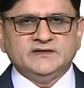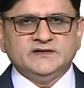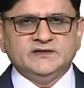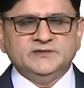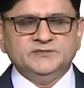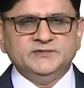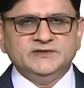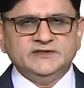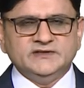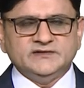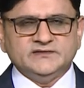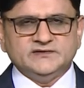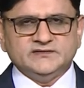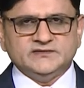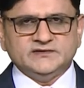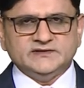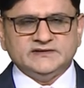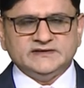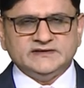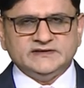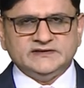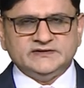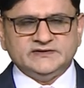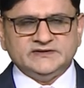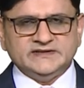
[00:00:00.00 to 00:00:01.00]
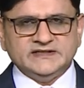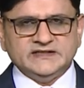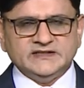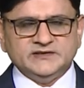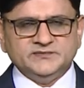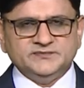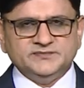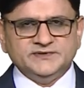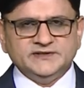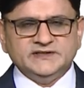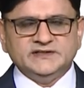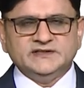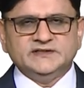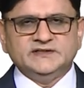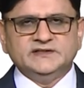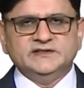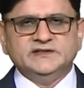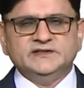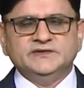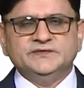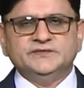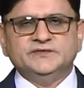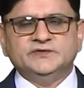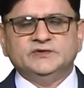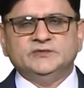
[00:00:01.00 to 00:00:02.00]
I mean, it can be
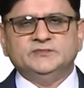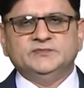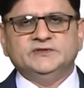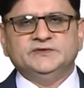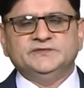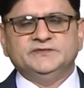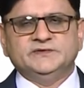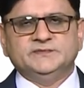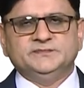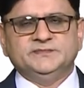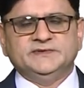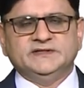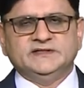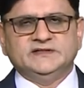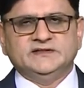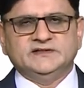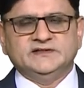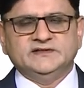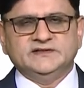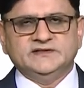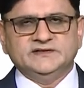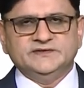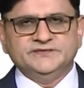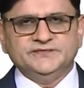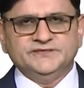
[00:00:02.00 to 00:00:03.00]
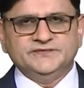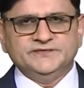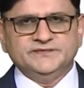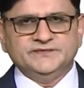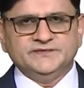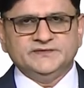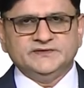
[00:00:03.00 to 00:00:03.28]
in the form of a paragraph,